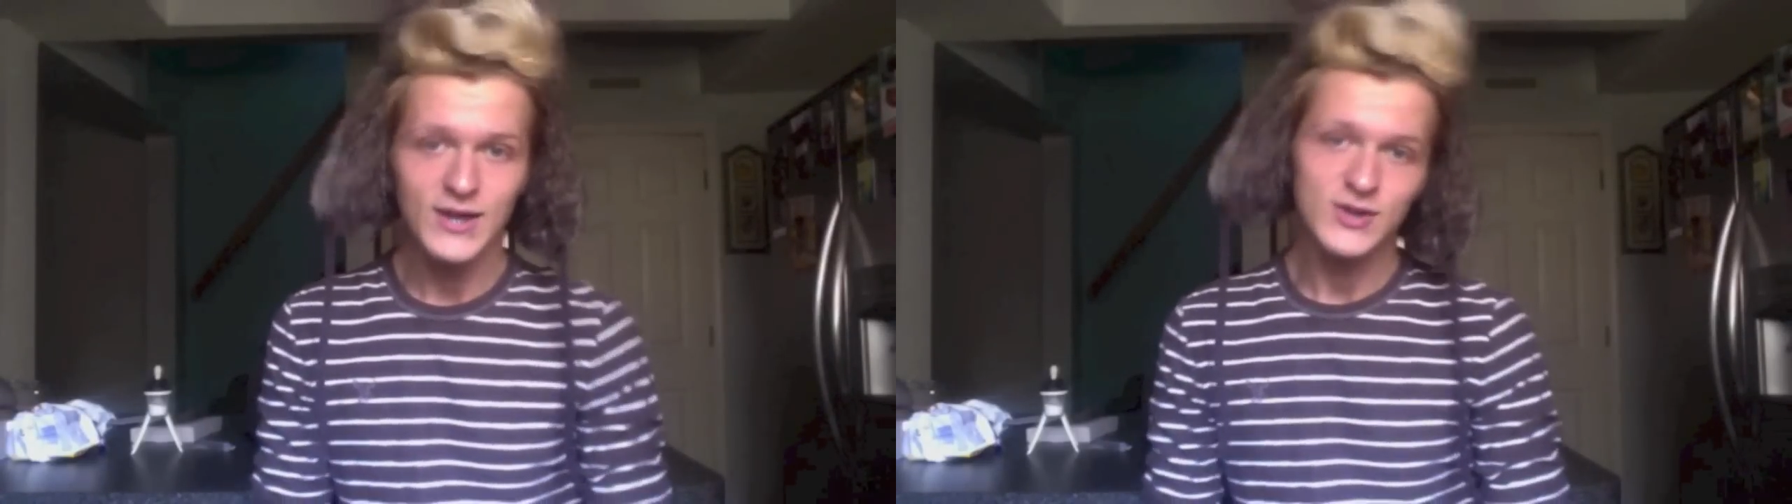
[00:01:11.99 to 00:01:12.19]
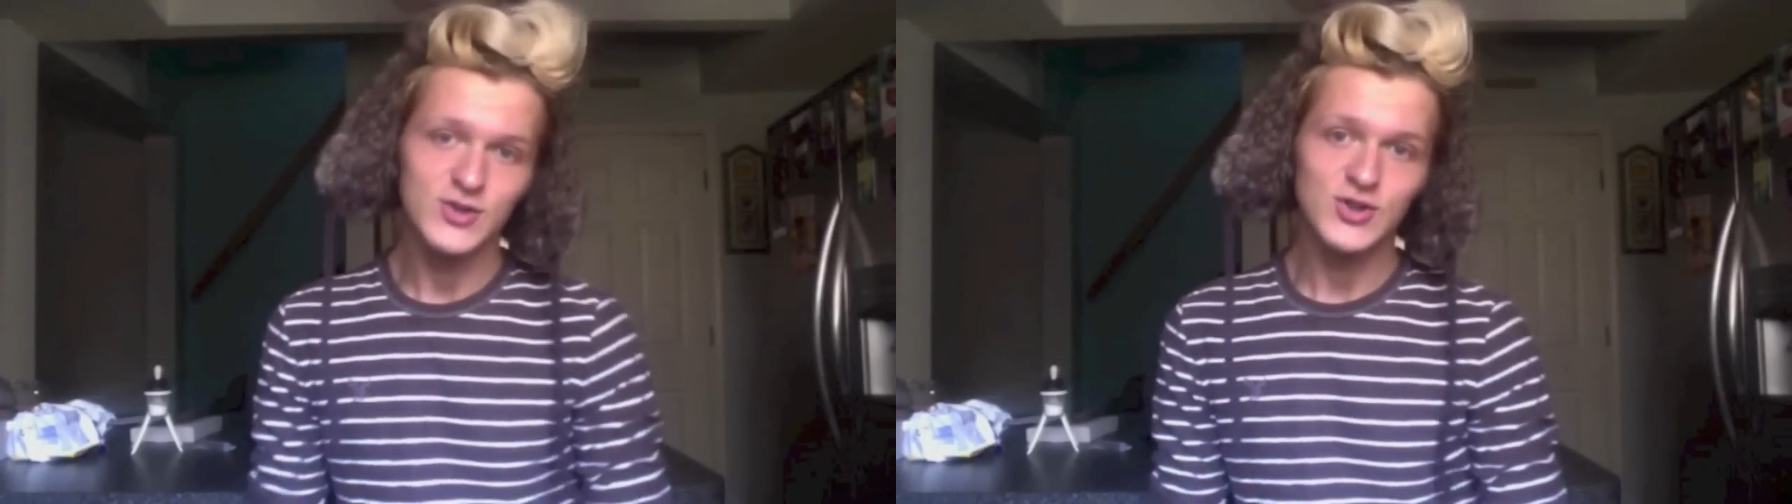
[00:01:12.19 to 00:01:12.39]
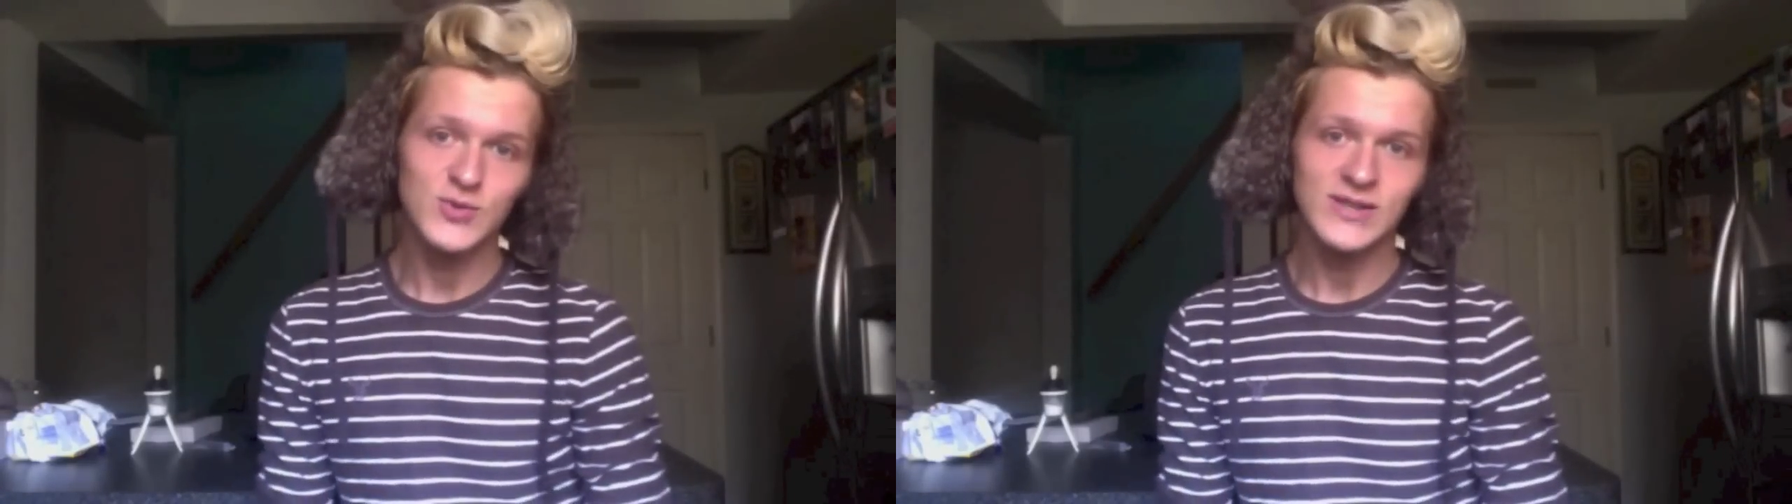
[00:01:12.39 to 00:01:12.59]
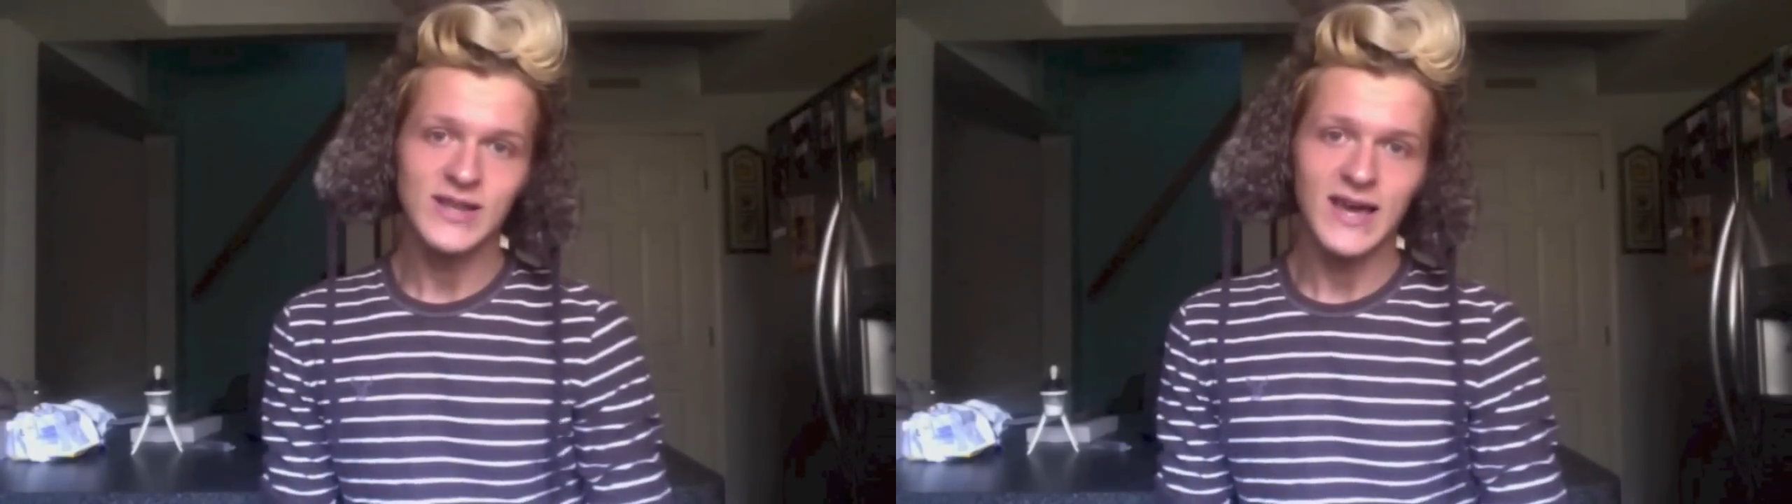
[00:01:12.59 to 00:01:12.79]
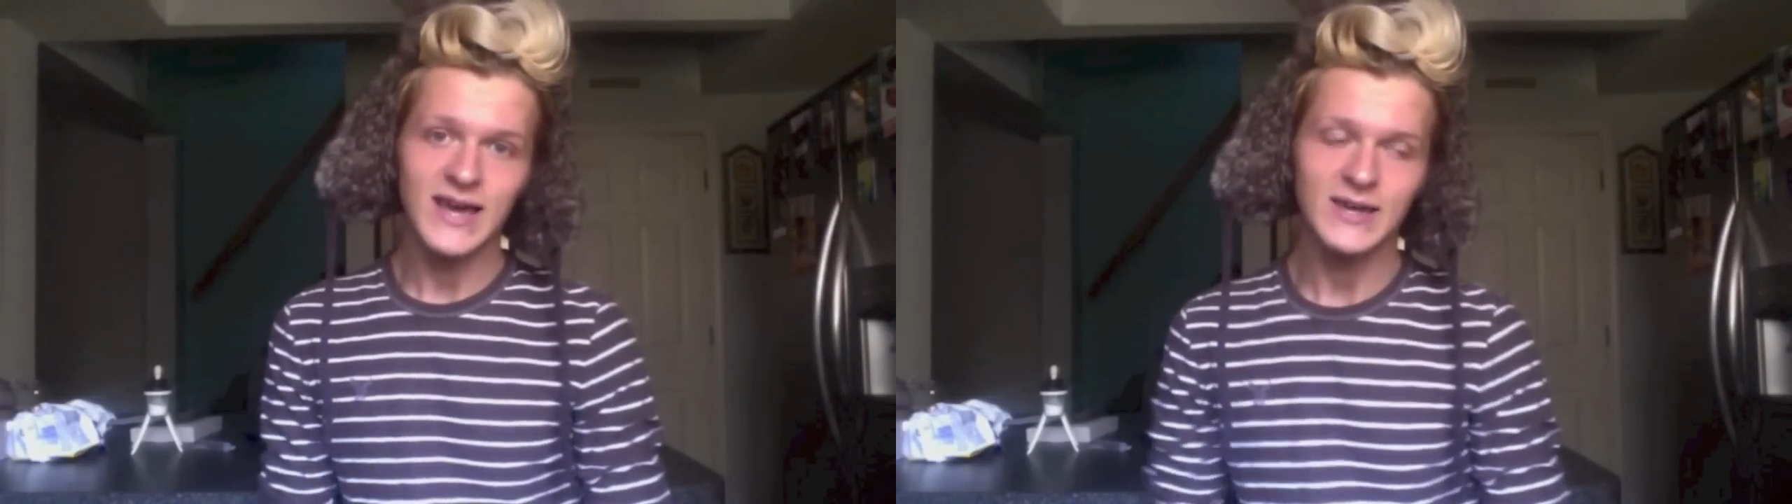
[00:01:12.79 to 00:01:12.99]
and she was
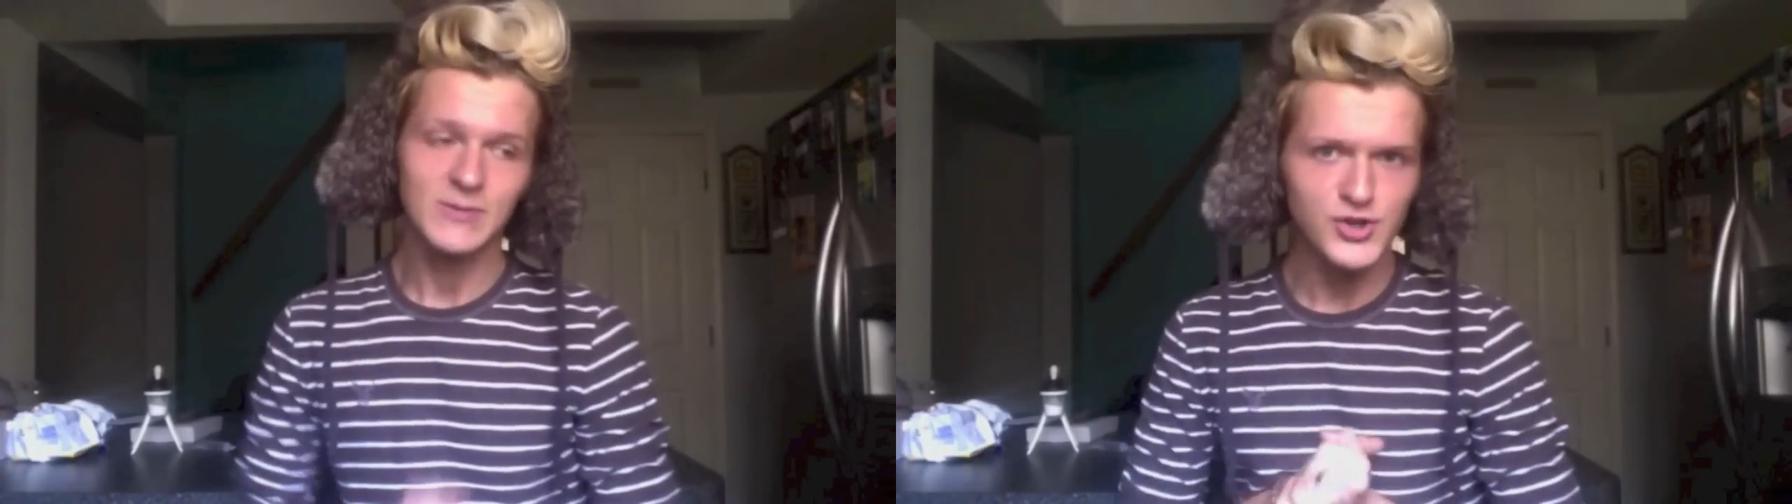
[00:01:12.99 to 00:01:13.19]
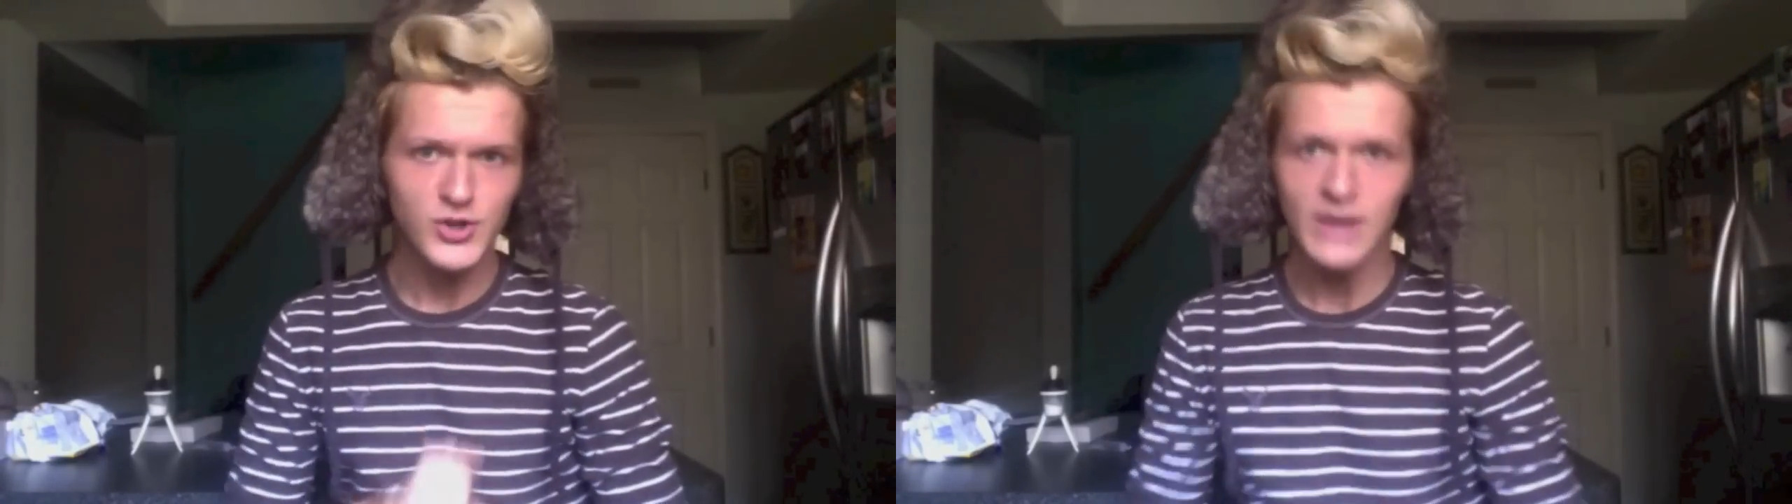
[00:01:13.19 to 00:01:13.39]
like, do you